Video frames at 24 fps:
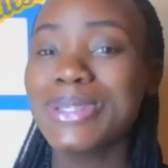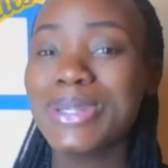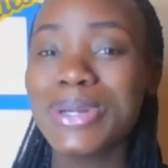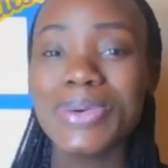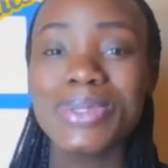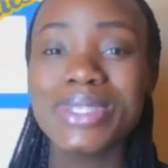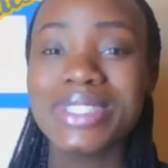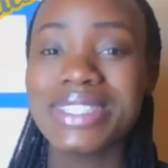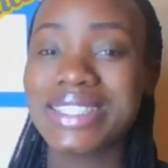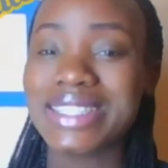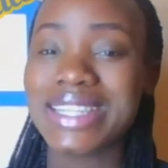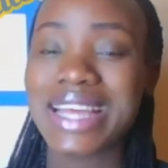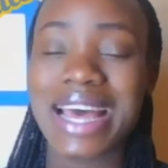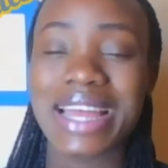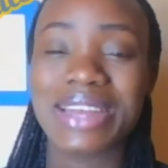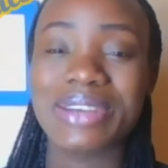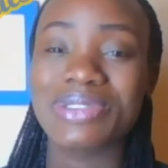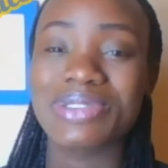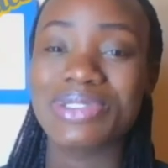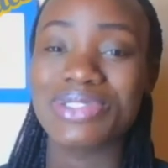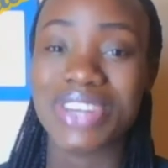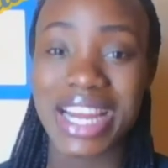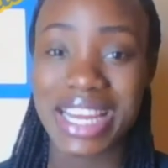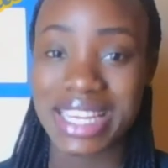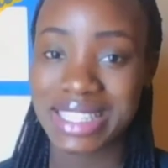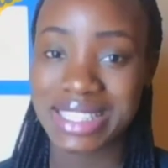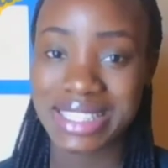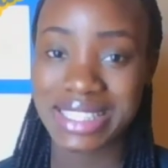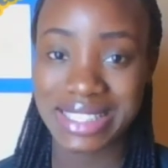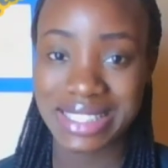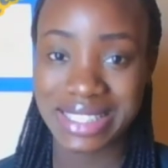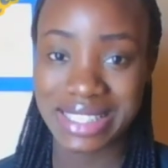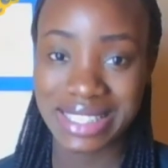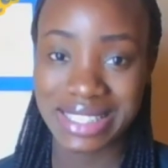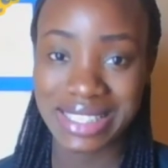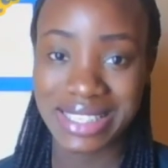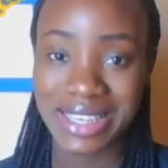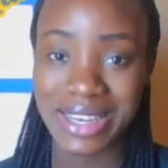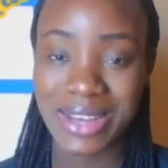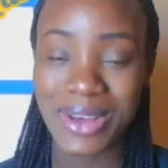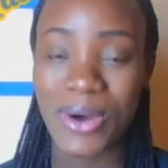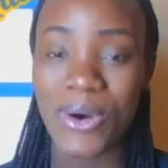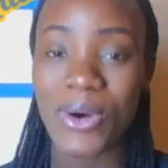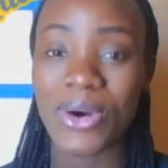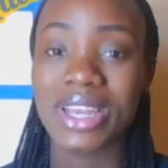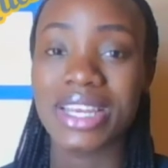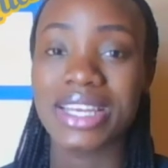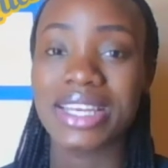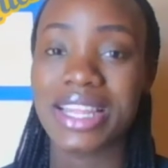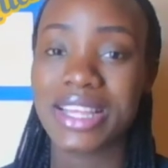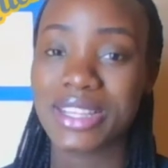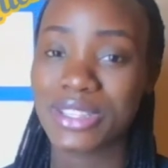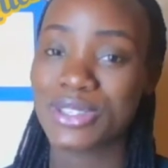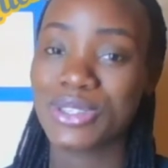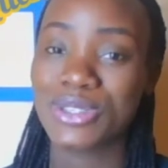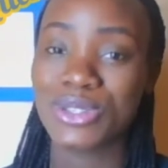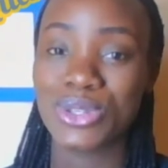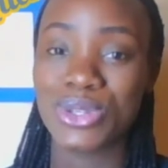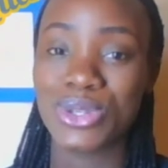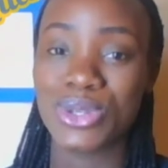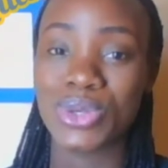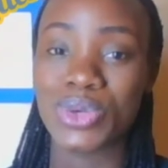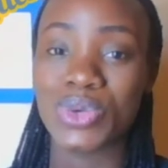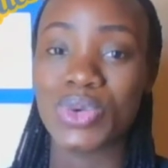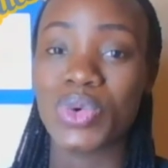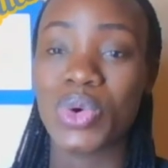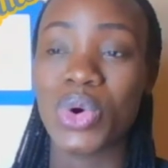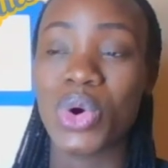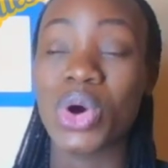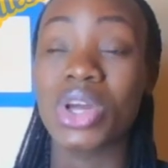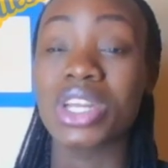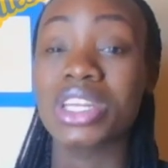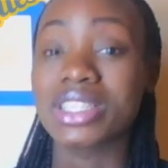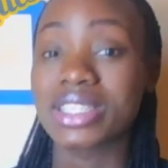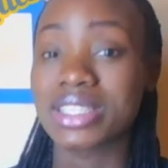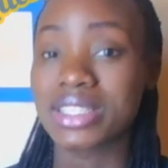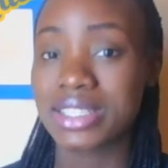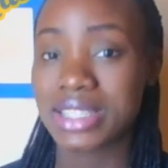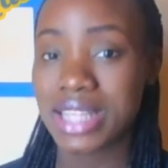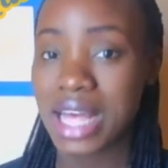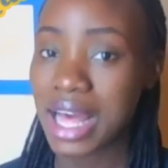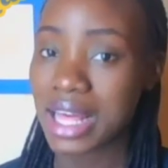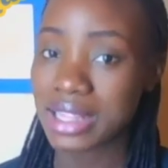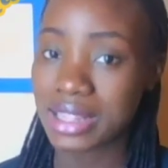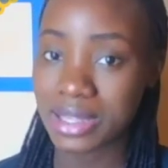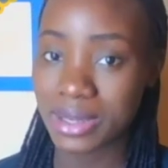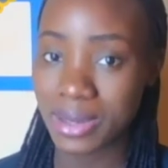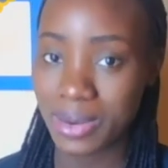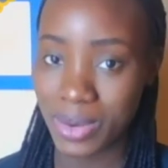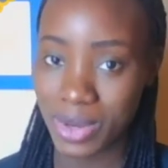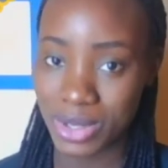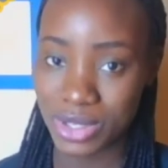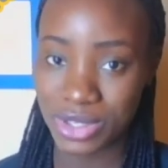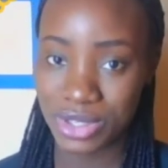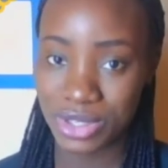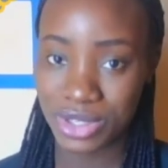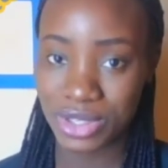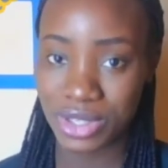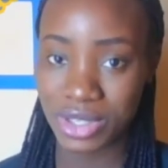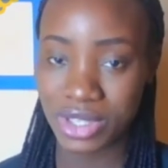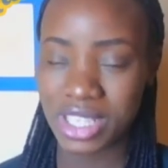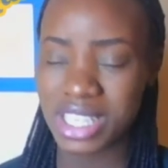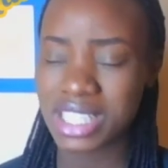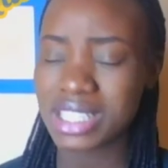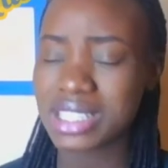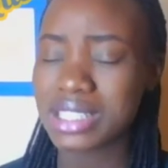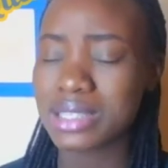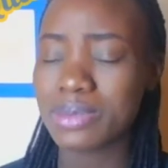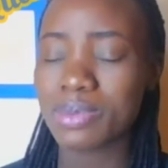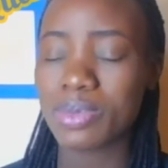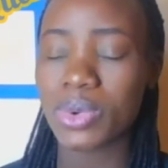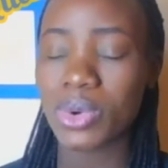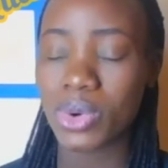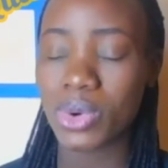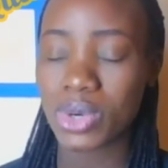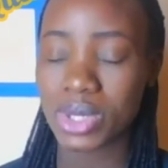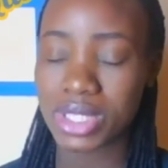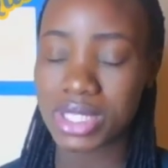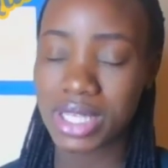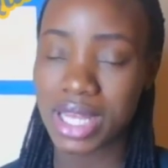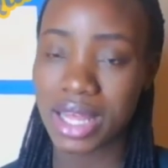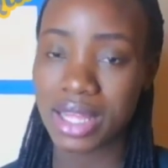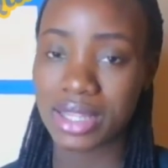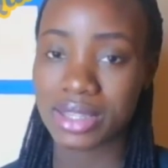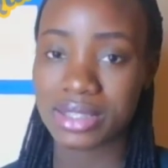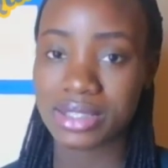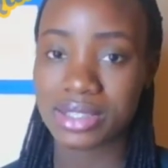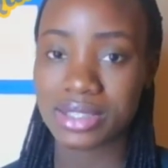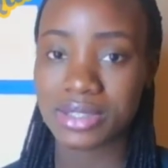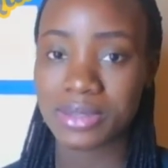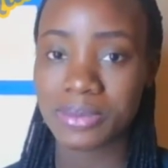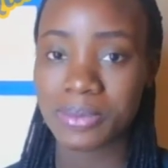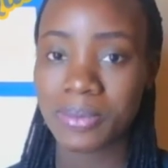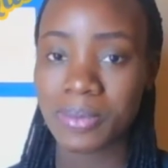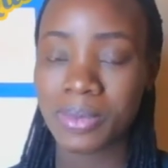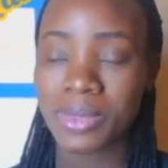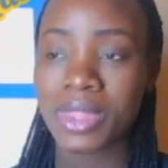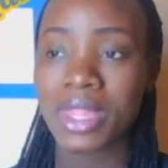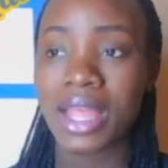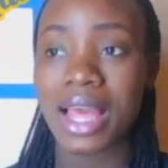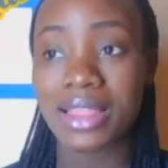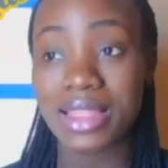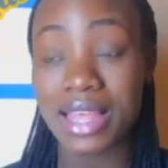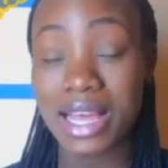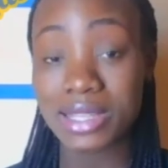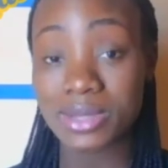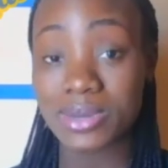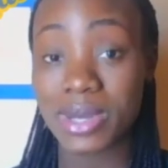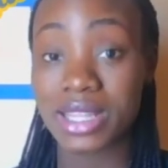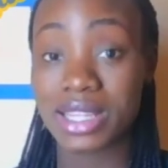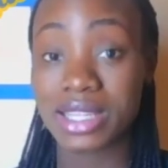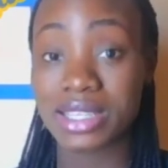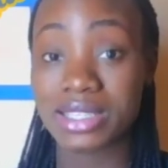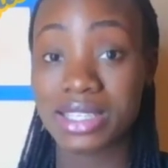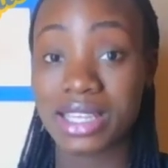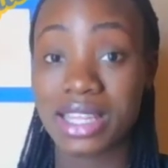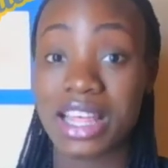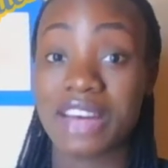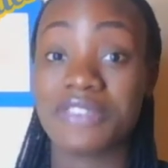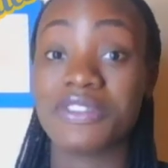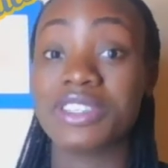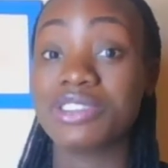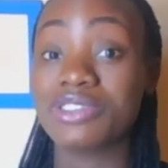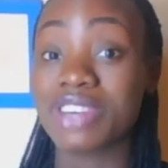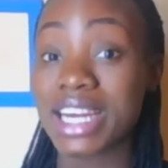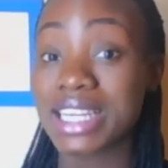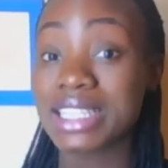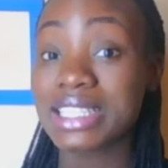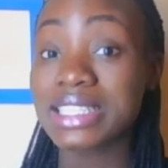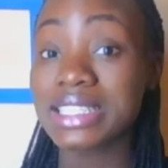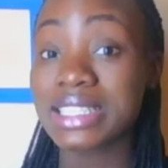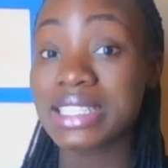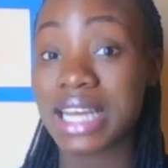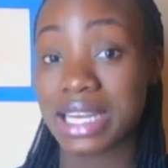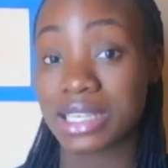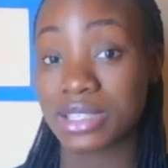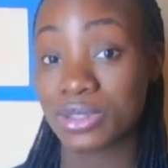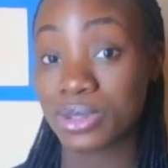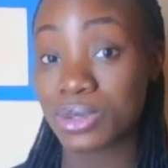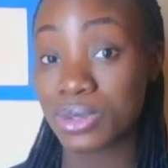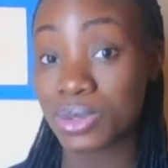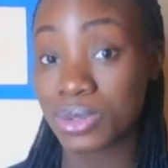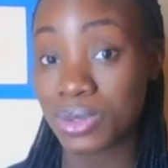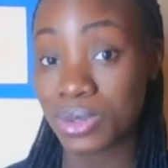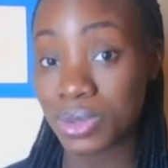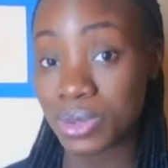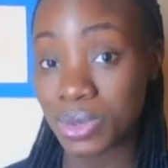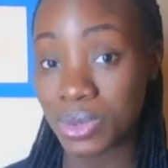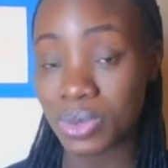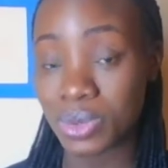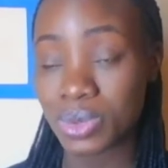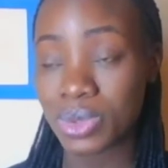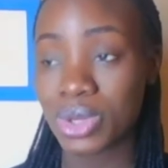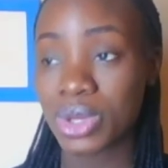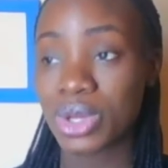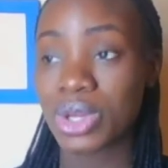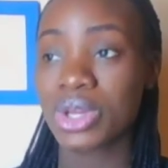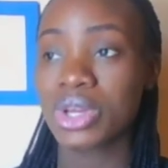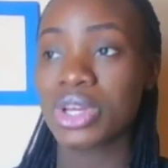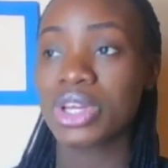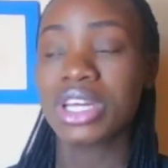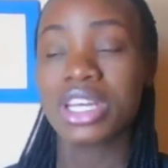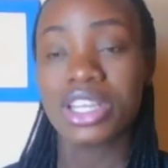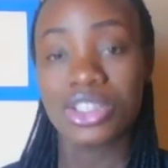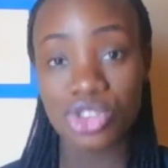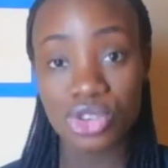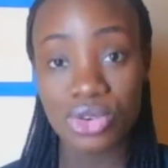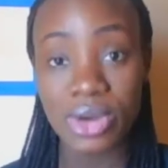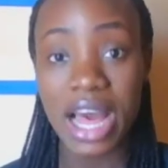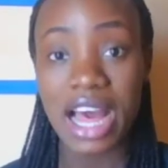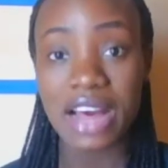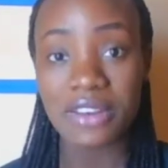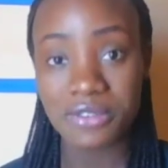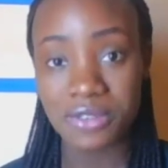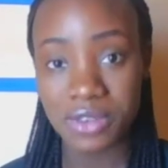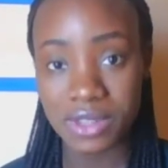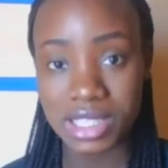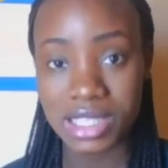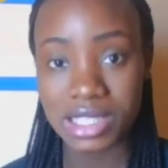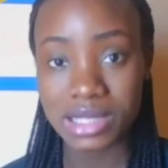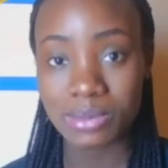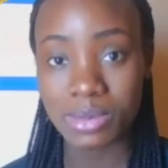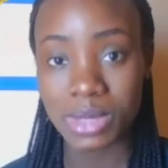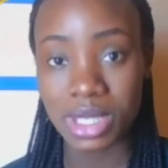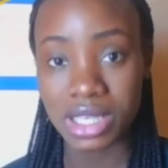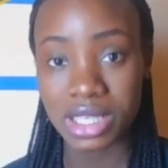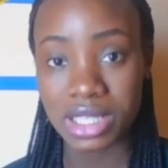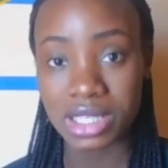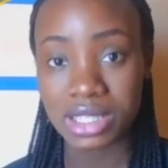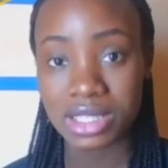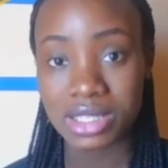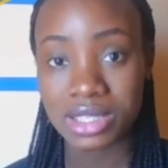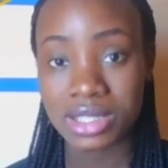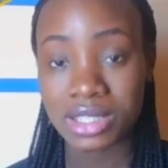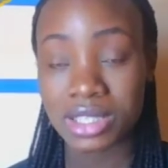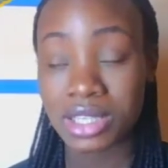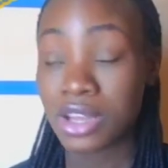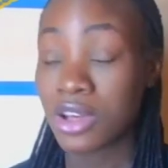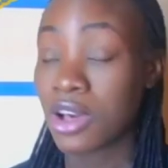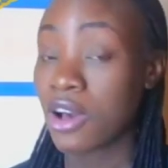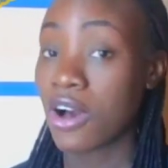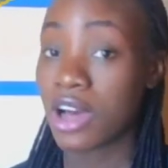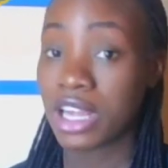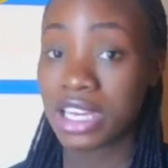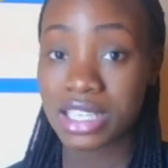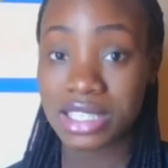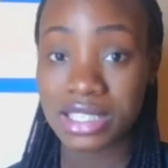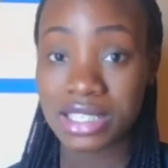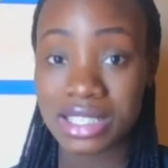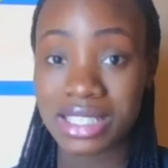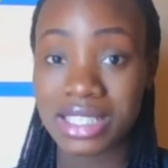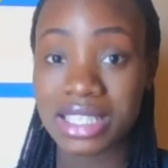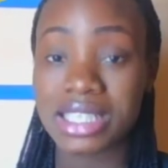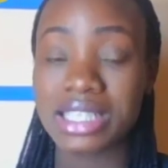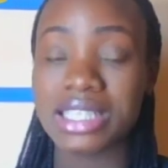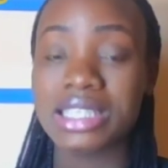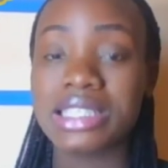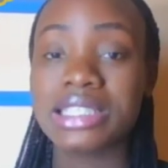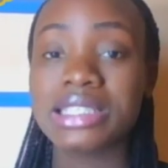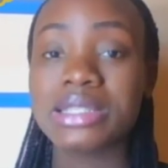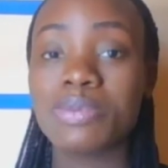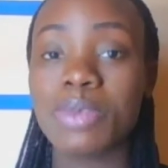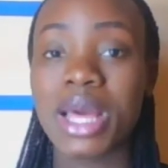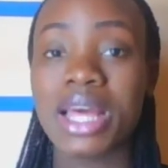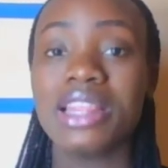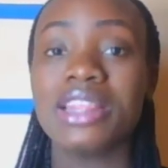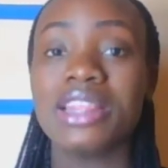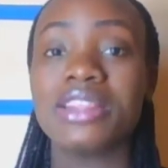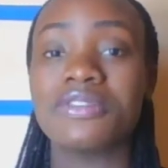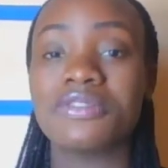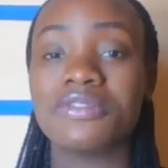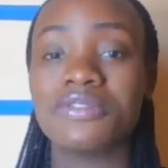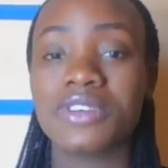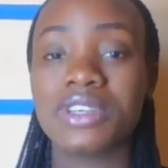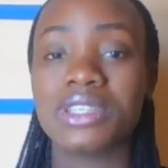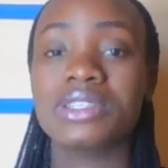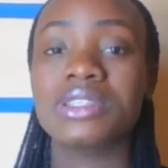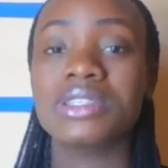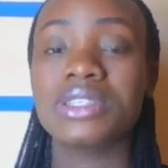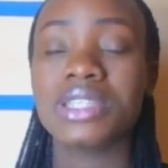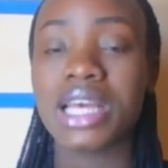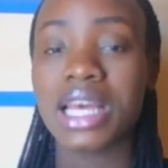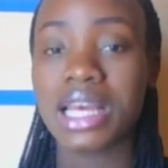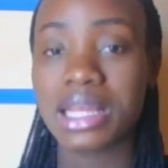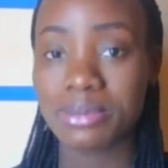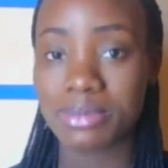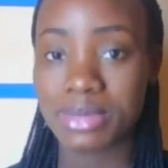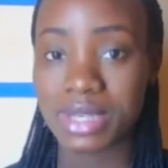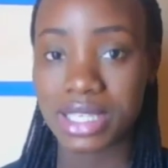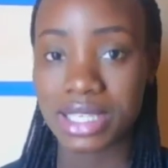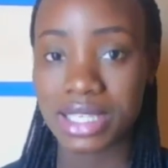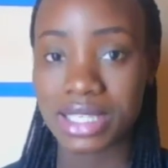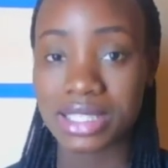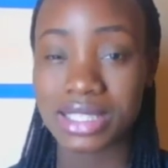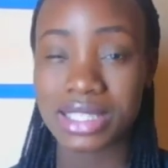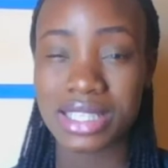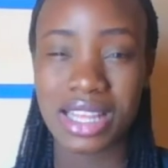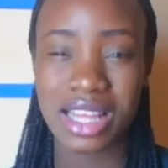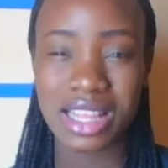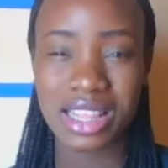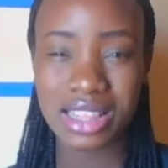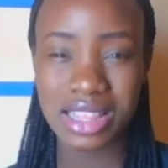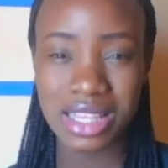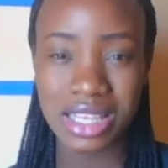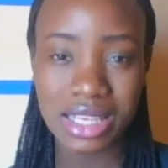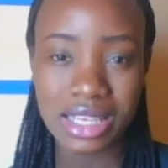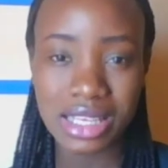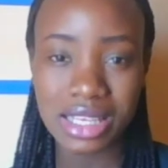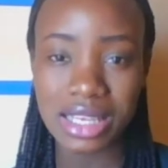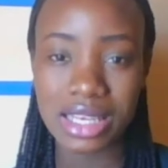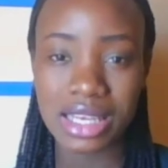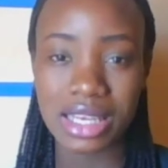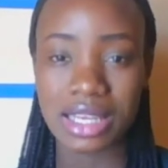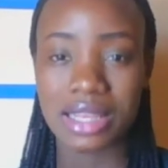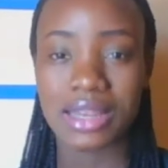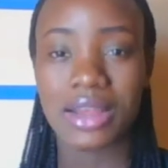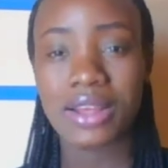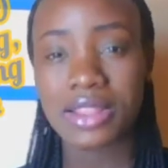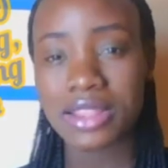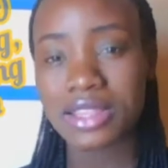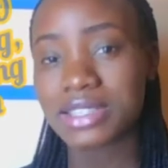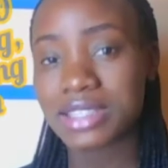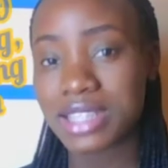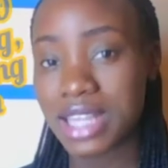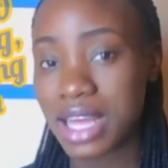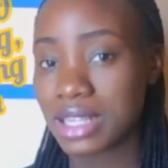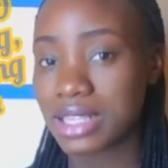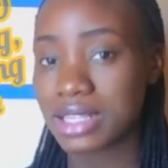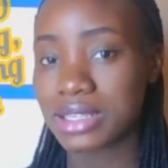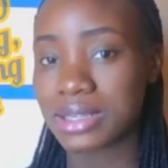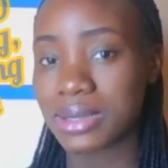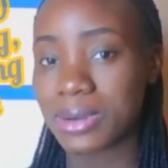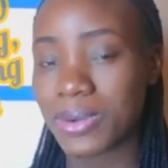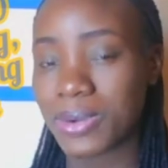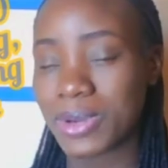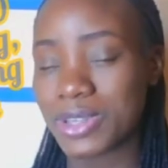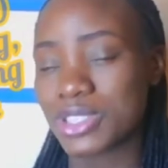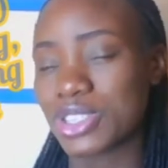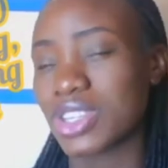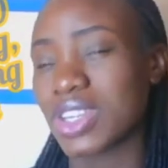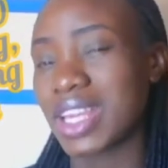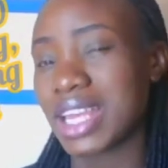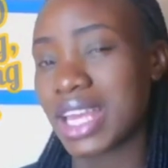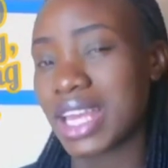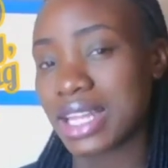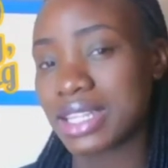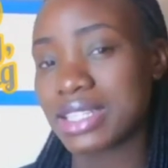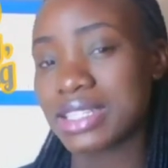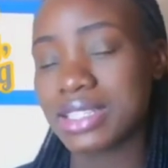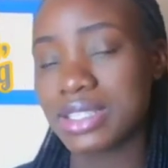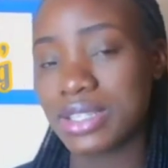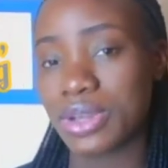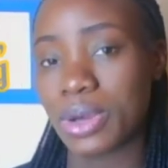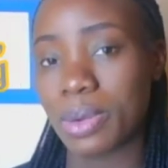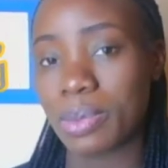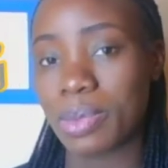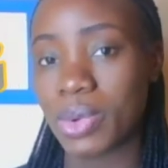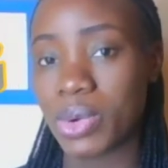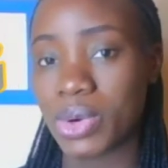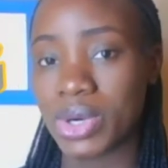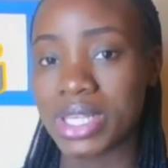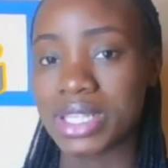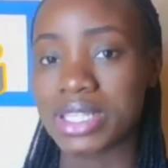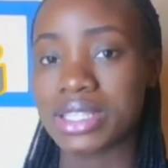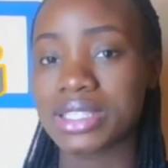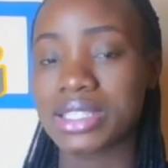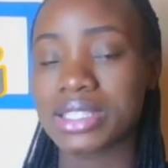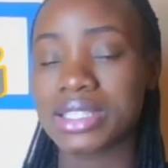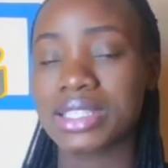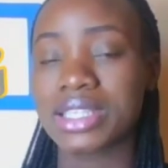Don't start writing unless you understand the question. It's important. And that's why they say that for the writing task two, you have 40 minutes. Honestly, spend the first 10 minutes thinking, understanding the question, getting your point.